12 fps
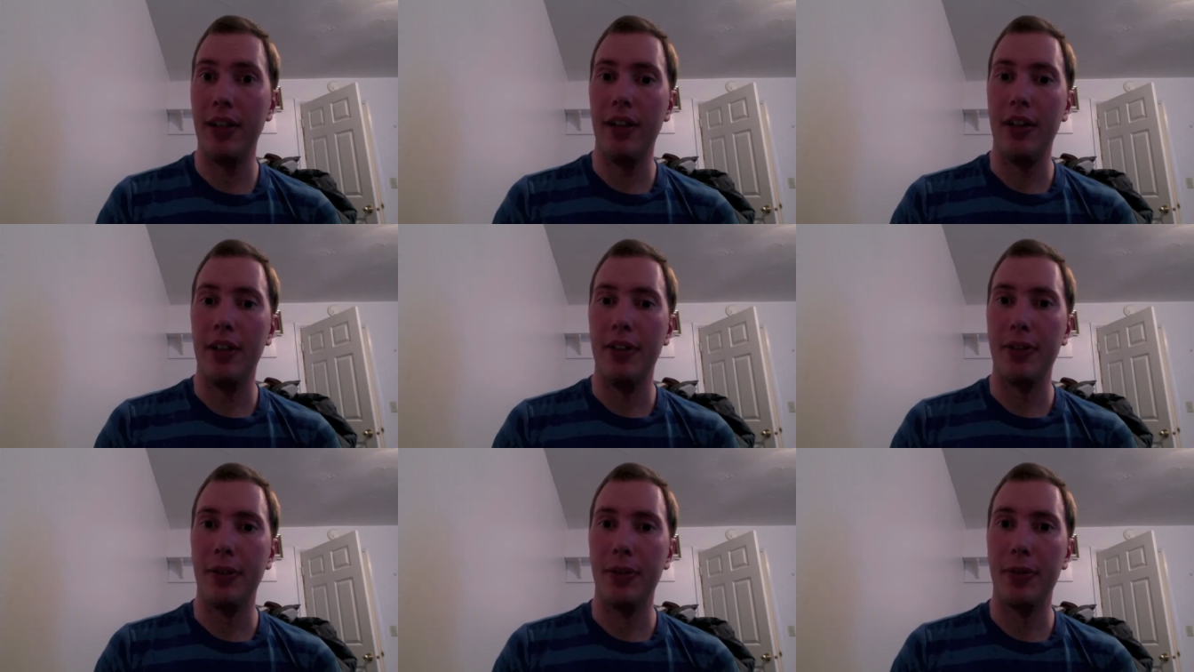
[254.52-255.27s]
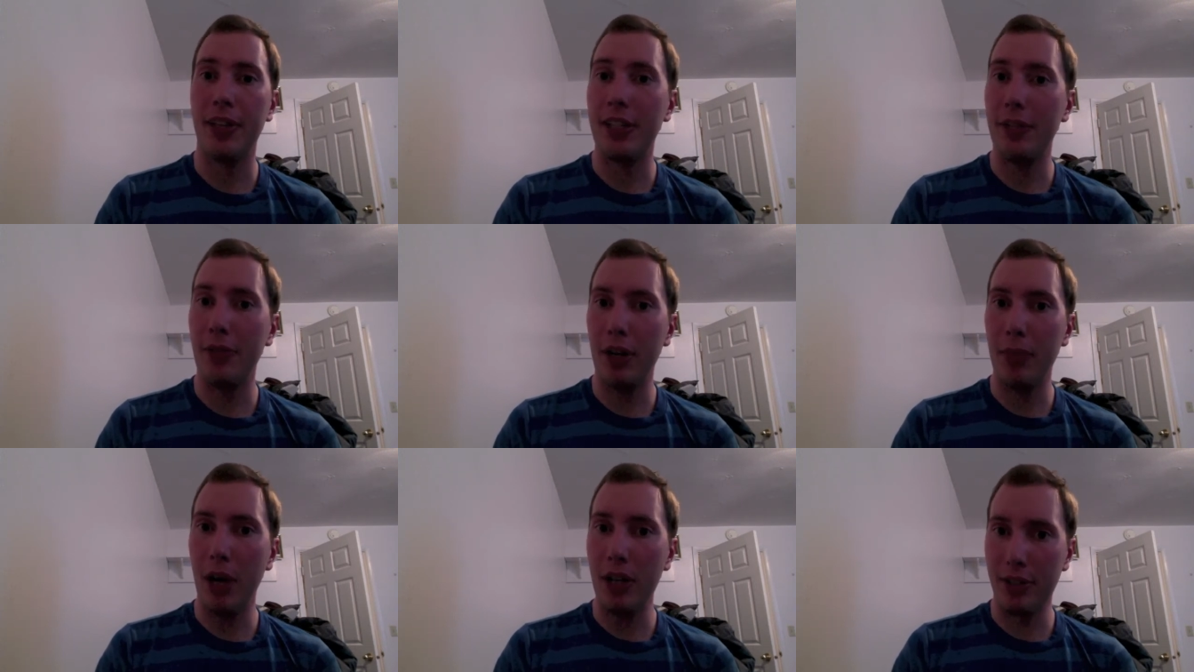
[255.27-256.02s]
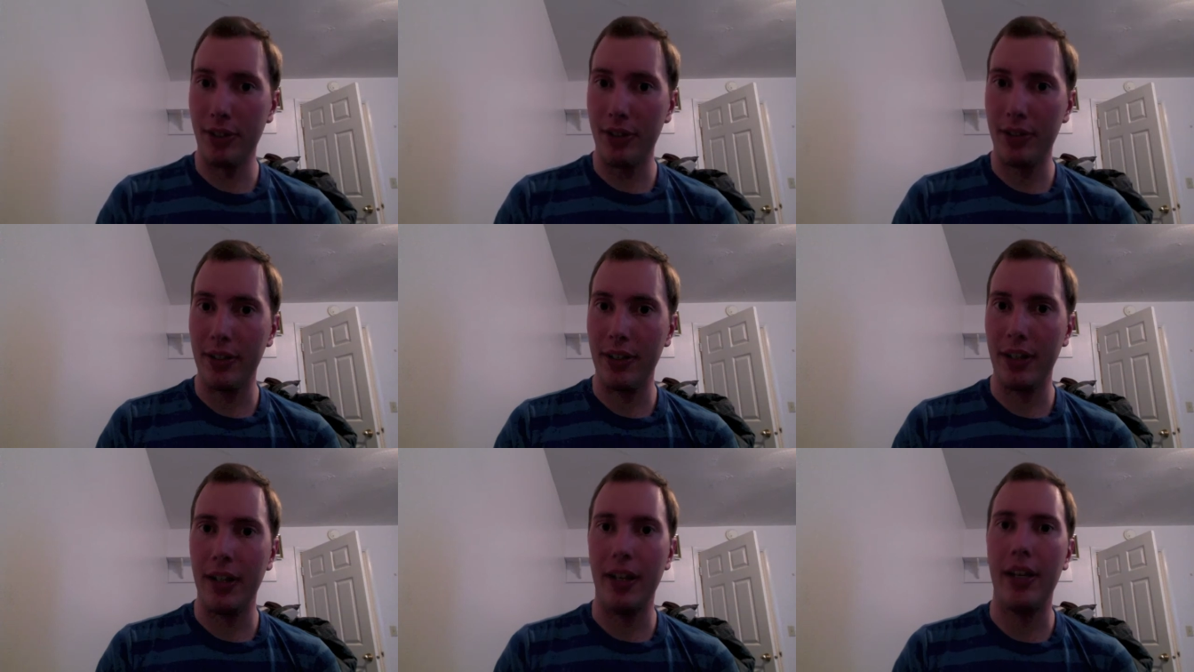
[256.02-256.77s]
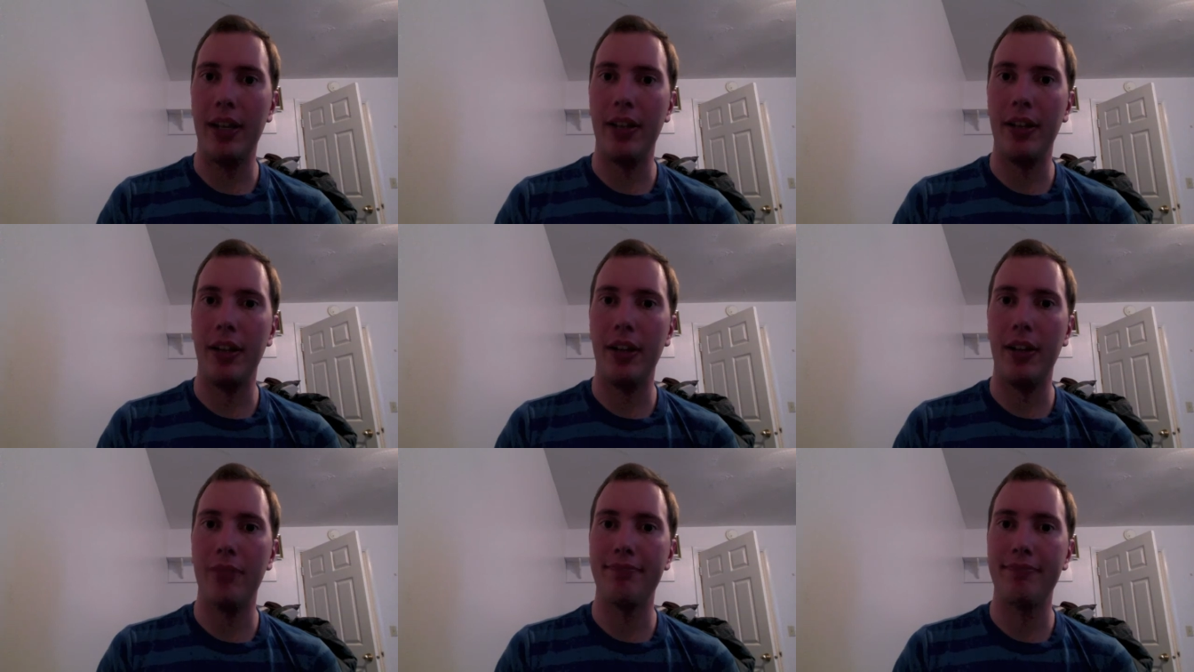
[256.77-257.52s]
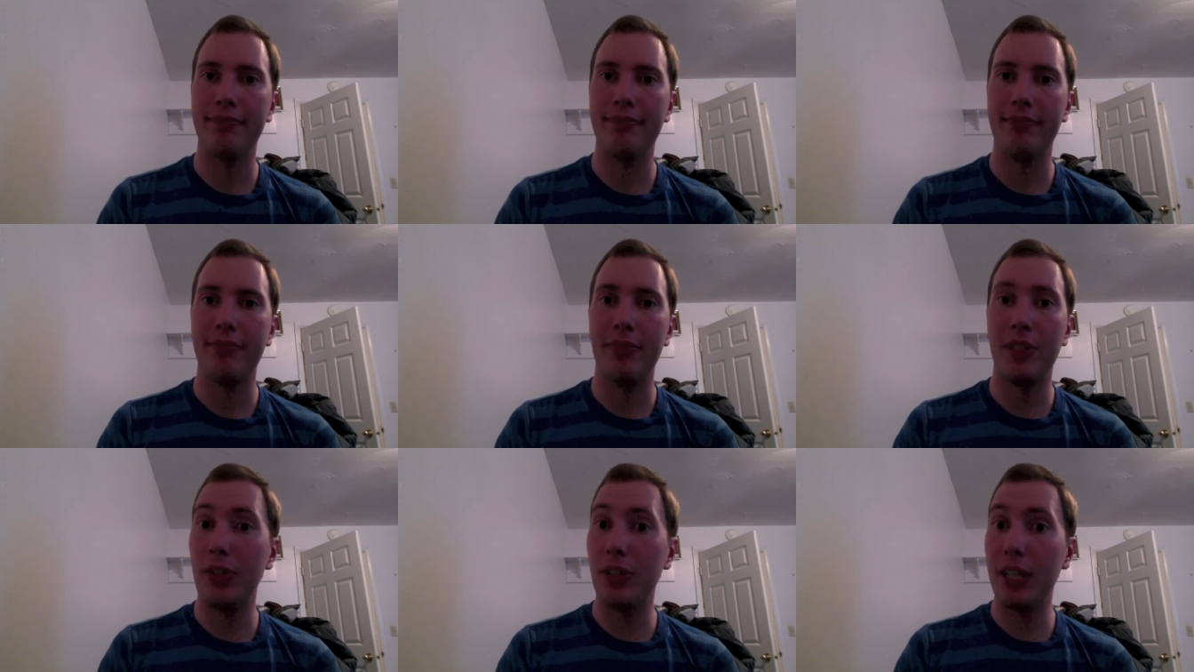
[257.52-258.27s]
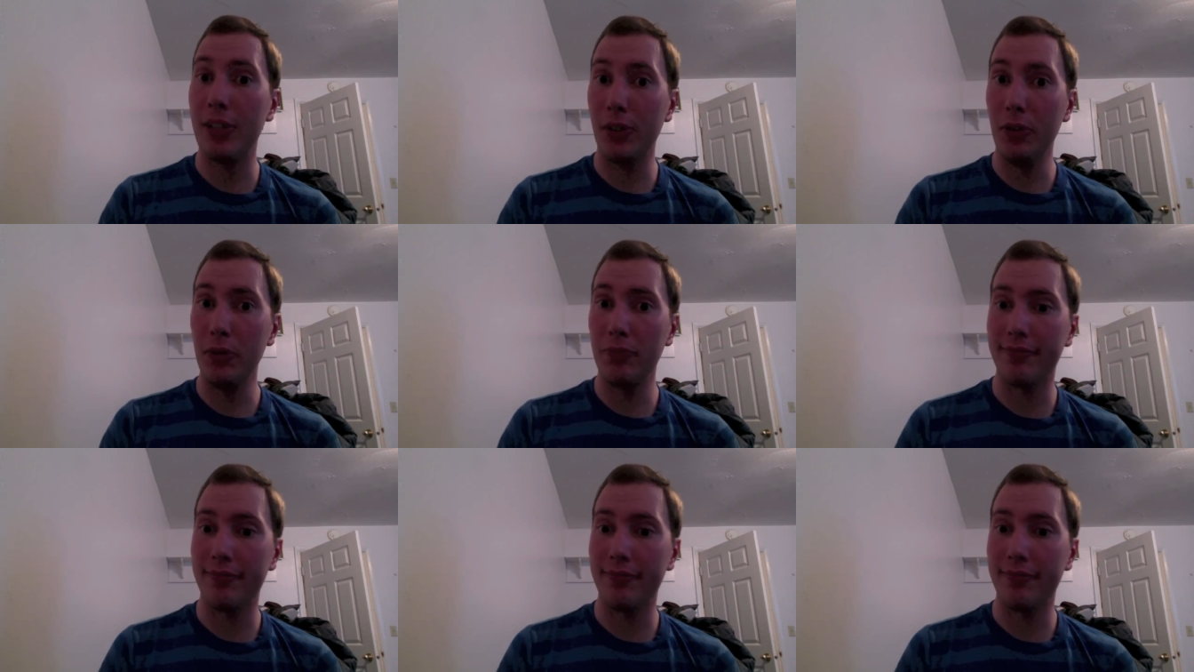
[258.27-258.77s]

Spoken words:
So thank you very much, and see you again soon.